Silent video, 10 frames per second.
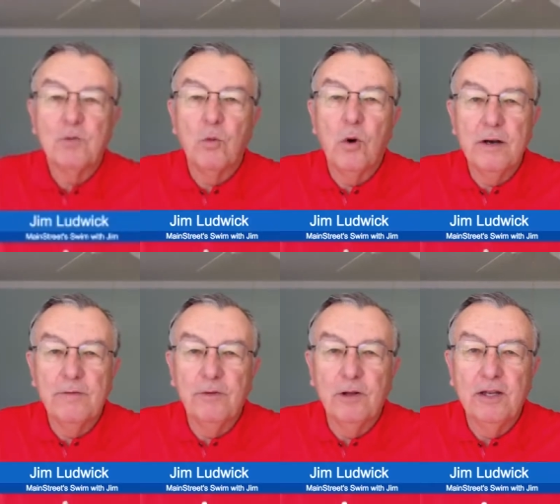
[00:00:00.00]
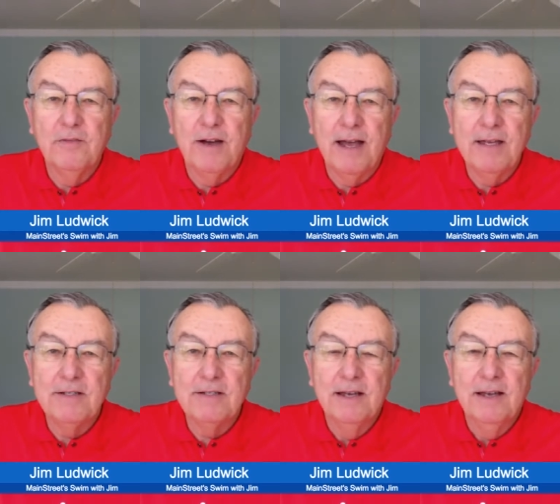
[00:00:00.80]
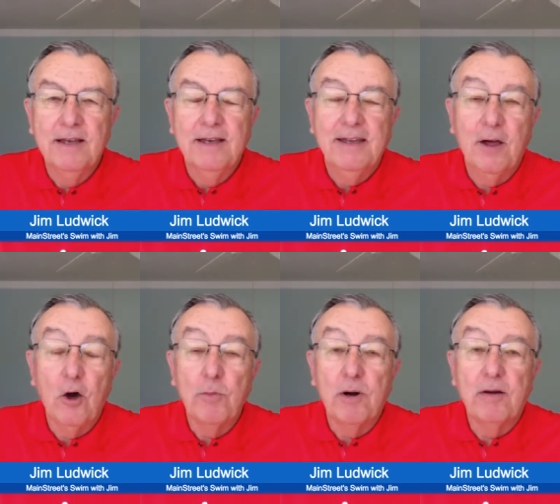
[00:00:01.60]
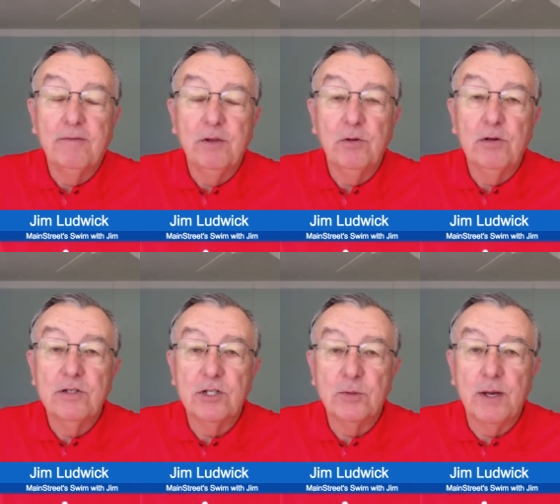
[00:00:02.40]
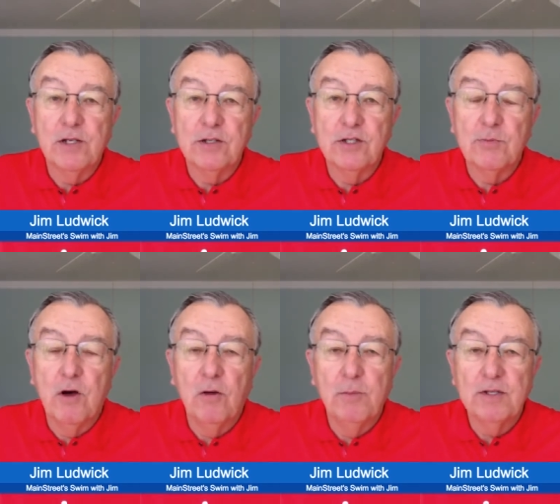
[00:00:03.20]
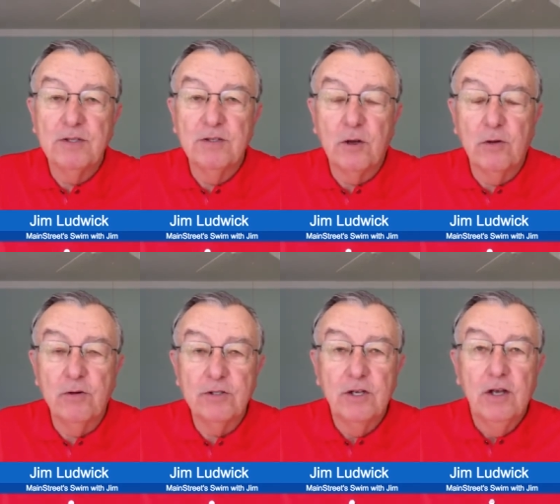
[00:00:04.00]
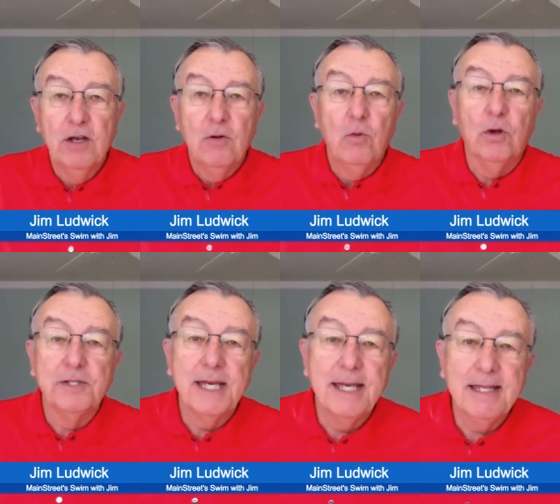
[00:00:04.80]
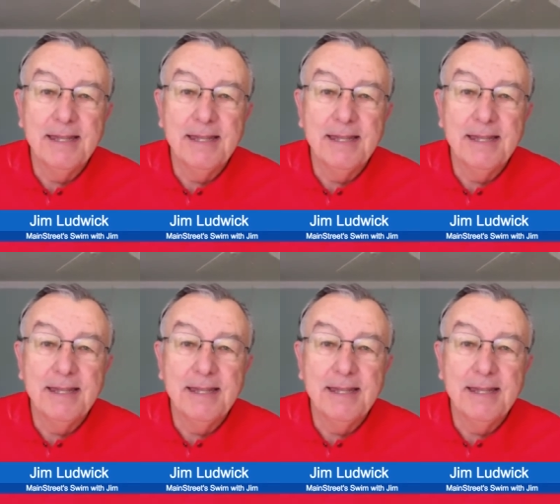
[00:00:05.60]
wonderful advice. And I hope our viewers, especially small business owners, will take